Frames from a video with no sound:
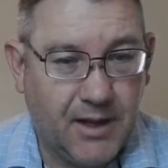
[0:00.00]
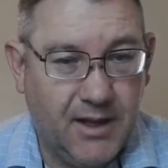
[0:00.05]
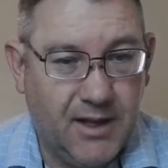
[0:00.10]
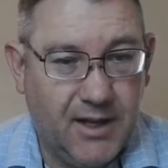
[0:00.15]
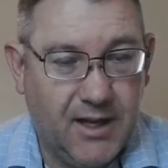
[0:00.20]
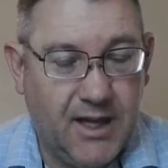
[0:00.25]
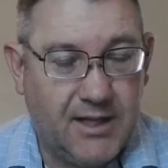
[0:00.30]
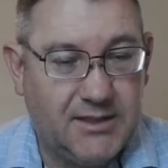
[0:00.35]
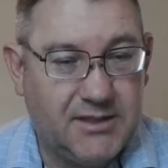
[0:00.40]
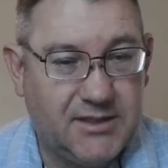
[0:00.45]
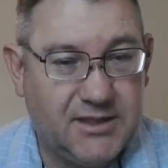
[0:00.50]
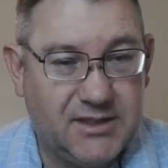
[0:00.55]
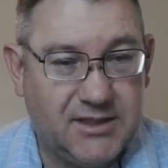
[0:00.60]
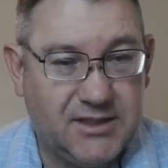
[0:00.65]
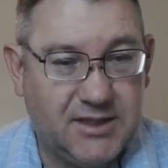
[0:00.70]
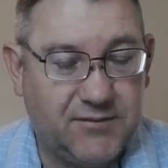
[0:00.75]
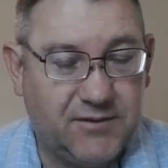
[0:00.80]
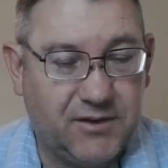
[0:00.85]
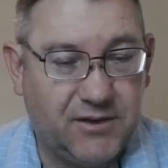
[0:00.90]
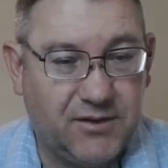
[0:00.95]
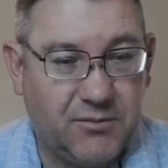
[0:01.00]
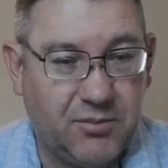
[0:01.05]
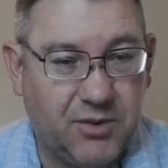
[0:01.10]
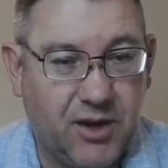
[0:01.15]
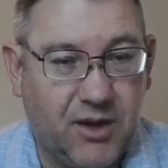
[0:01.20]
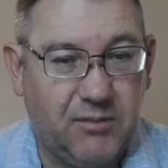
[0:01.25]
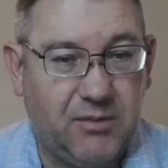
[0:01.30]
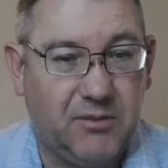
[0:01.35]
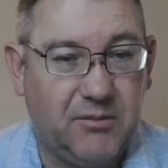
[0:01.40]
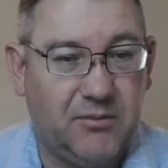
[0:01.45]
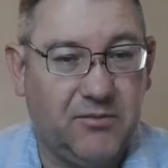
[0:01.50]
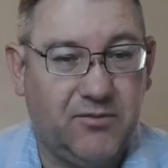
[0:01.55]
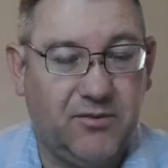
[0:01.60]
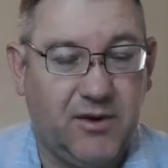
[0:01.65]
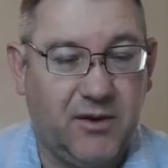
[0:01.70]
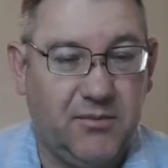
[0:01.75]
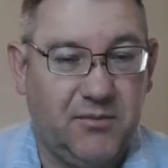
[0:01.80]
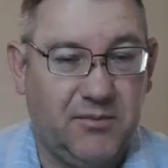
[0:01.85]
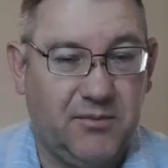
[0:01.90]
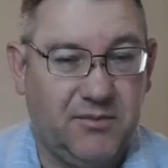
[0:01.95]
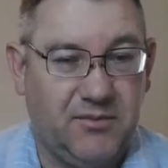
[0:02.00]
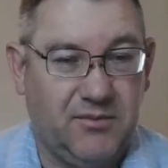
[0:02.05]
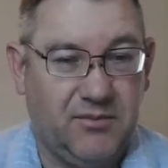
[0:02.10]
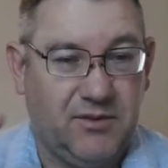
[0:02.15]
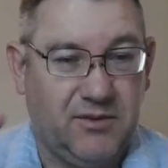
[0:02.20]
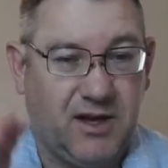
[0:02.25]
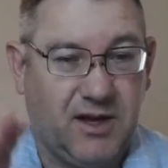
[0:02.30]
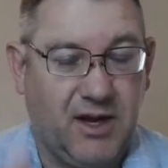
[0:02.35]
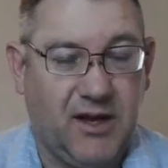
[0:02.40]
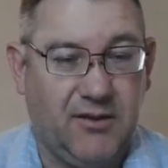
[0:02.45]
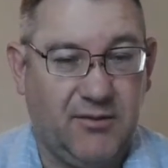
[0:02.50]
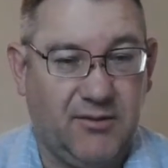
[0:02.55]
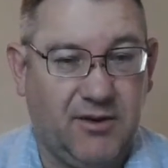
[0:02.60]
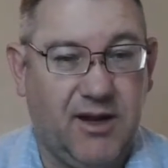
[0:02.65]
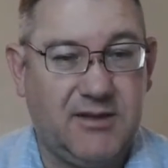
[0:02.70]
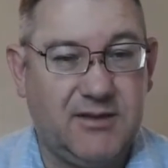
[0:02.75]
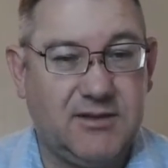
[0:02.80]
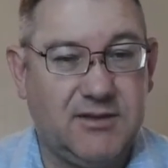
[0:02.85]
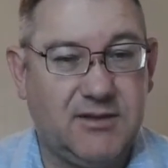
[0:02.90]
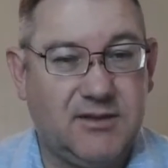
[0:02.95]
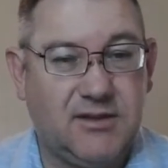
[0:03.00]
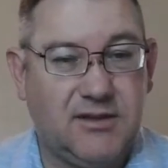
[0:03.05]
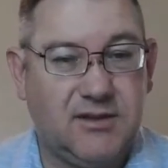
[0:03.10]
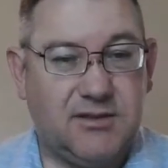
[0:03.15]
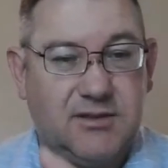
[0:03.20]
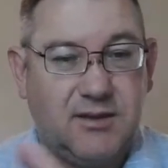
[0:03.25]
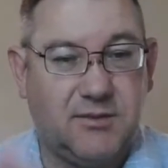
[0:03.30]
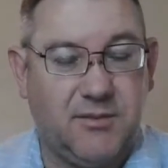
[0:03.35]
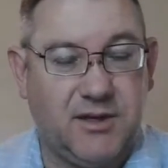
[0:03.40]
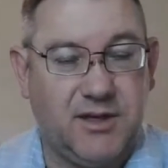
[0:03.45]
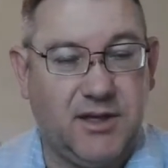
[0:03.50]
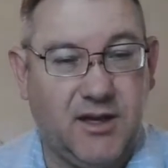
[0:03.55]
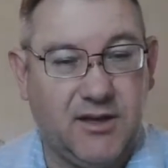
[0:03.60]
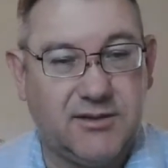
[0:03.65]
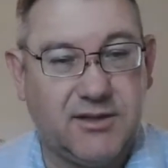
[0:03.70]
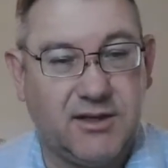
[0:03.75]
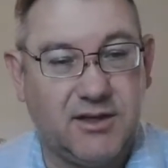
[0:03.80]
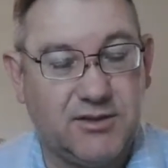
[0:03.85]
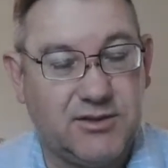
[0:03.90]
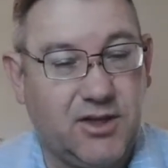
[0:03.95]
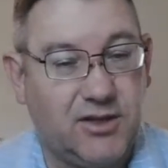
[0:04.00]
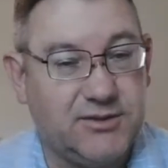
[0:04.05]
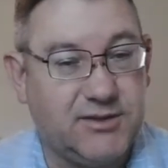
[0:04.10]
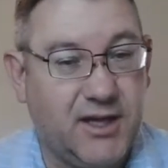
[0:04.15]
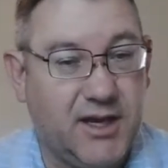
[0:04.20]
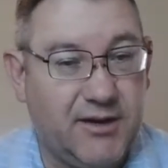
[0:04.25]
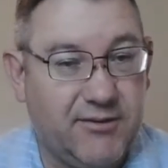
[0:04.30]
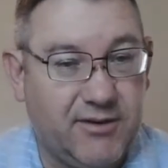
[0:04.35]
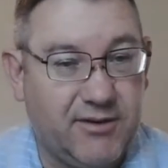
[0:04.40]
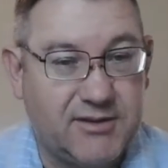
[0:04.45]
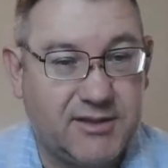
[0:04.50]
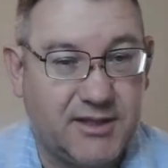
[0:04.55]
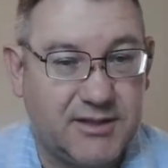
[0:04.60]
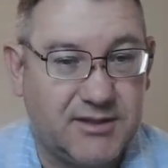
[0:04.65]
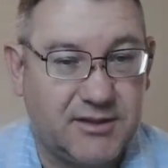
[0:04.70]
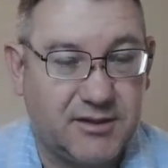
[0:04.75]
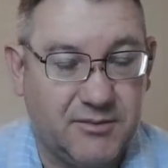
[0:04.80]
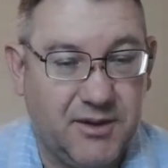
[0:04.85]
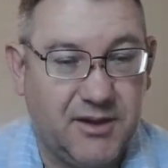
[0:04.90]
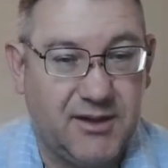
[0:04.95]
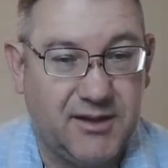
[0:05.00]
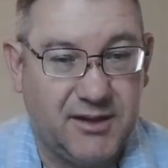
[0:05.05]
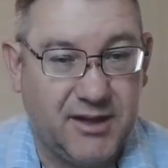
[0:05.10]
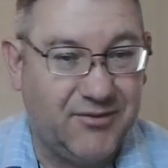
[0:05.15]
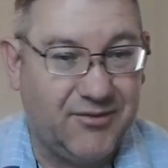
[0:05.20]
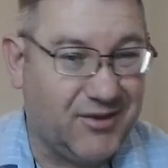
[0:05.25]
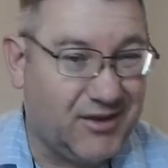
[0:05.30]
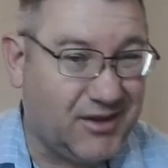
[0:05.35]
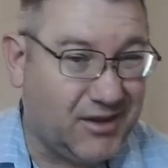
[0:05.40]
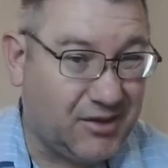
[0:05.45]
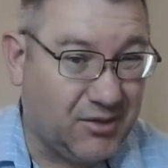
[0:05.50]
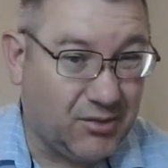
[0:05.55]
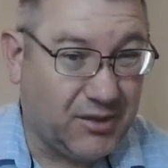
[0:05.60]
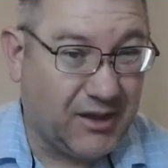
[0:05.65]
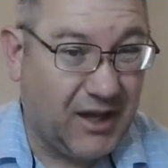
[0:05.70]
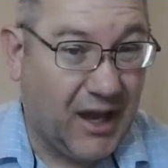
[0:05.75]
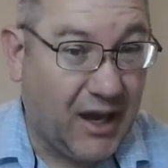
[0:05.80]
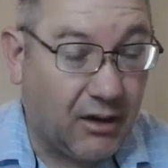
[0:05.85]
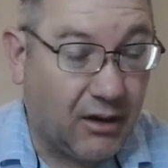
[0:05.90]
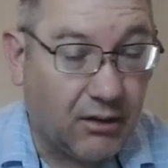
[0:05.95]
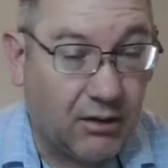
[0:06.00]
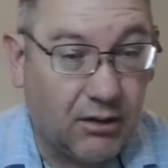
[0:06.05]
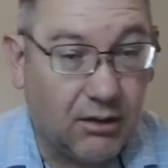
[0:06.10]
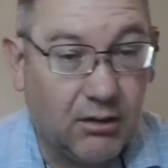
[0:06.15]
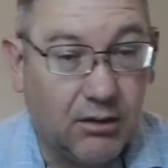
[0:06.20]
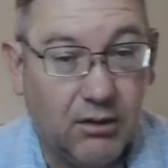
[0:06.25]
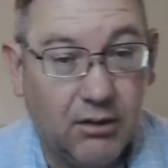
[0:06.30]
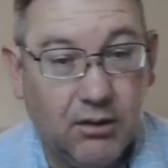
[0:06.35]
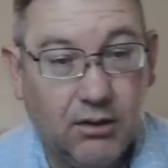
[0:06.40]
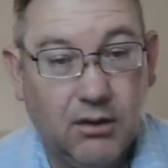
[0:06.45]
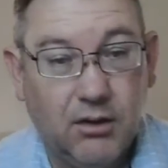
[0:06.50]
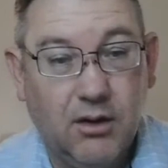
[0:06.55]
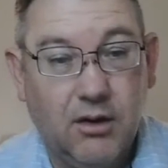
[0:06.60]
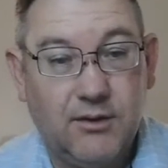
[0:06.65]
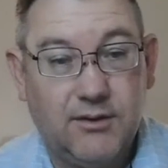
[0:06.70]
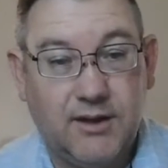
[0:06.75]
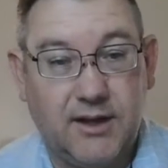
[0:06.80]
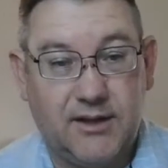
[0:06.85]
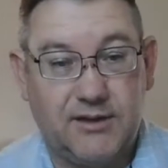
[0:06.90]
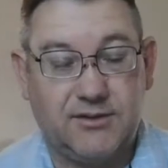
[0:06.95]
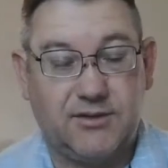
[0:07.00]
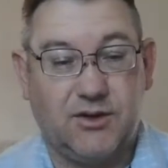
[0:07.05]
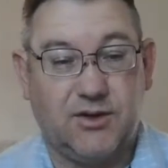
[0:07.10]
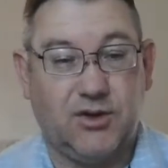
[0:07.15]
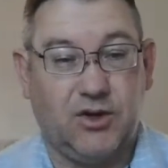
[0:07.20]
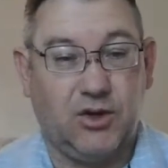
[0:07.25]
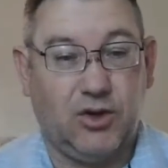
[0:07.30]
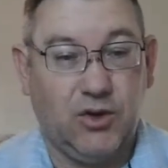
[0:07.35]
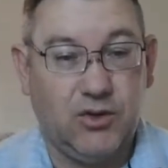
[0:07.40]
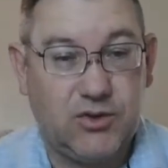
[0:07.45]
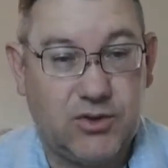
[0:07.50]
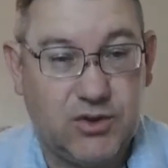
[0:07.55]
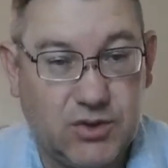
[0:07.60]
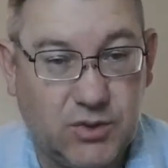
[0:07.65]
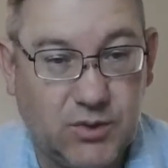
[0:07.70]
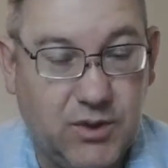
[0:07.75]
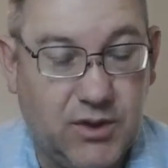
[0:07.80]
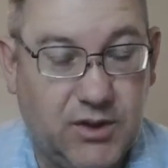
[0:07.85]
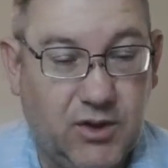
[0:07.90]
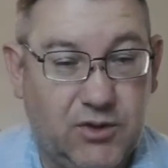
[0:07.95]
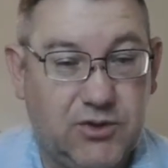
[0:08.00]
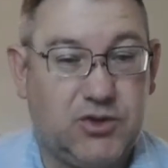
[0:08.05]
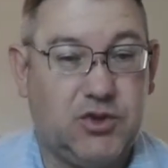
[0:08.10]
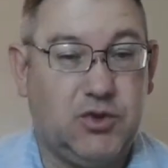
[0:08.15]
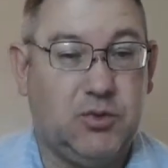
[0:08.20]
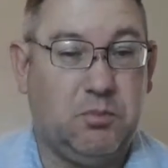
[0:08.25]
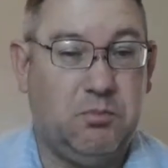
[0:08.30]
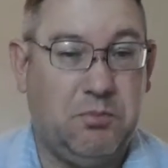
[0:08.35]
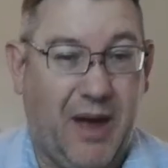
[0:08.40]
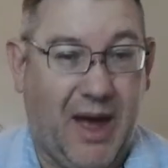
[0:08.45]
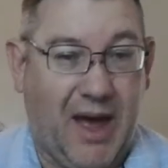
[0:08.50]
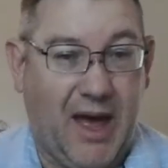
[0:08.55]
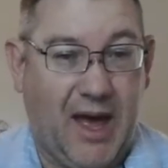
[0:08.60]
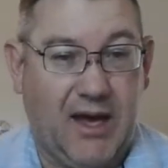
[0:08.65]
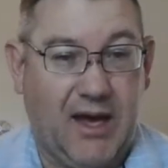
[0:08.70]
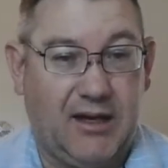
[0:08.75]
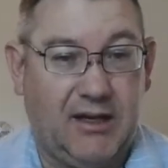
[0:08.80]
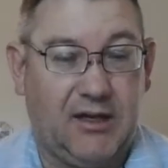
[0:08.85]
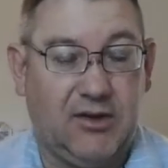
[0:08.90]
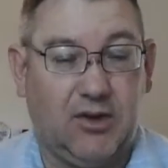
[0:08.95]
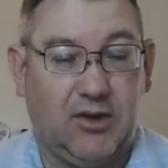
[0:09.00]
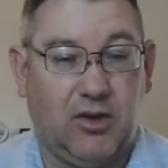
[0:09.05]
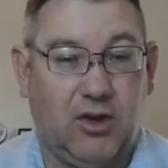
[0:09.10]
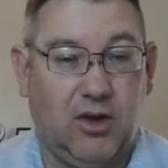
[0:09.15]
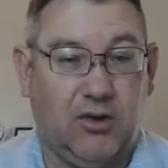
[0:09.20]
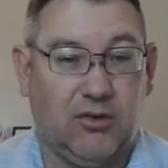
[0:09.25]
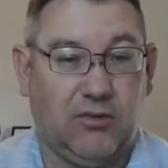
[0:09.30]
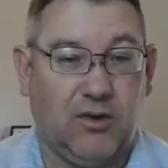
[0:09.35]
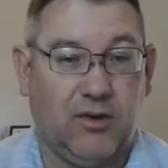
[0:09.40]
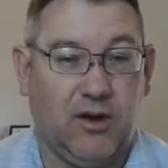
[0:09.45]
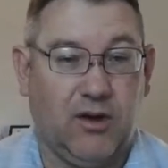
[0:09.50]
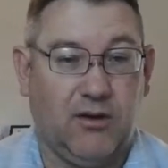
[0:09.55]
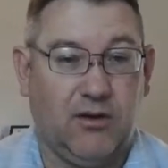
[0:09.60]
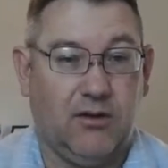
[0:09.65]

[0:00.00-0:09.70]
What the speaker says: It's just shifting the problem from the IRS to somebody else. And as long as the IRS gets their money, they really don't care that it's going to hurt you and hurt you bad in the long run.